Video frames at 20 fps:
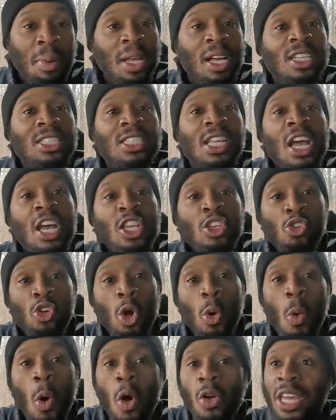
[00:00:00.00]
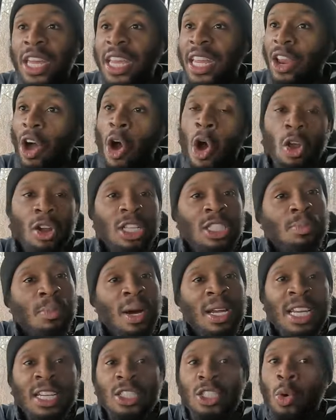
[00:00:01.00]
because you don't want to get all this
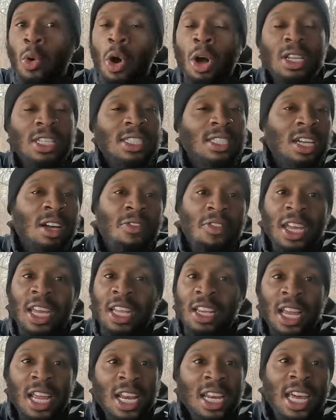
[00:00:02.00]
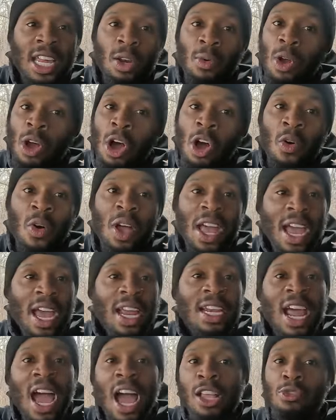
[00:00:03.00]
money and do all this stuff and get and later on
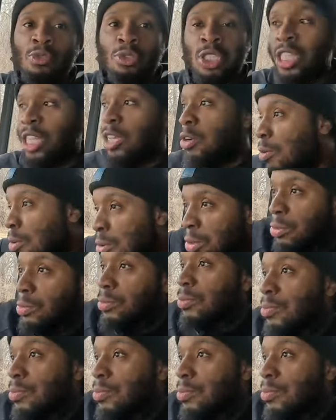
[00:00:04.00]
and now you still